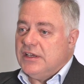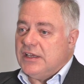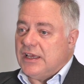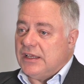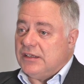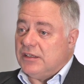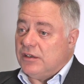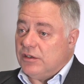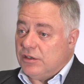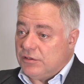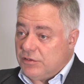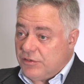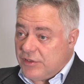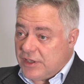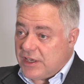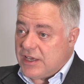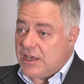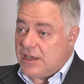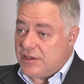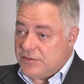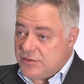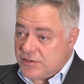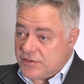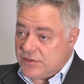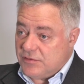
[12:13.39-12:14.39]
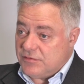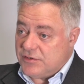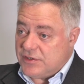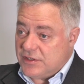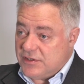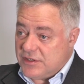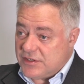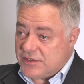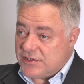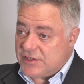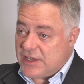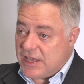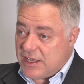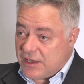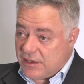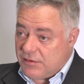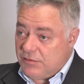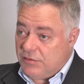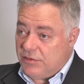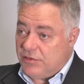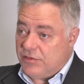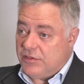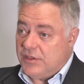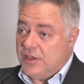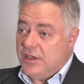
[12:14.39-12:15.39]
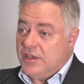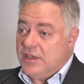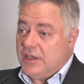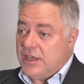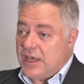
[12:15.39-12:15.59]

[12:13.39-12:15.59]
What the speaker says: And a lot of the councils in the south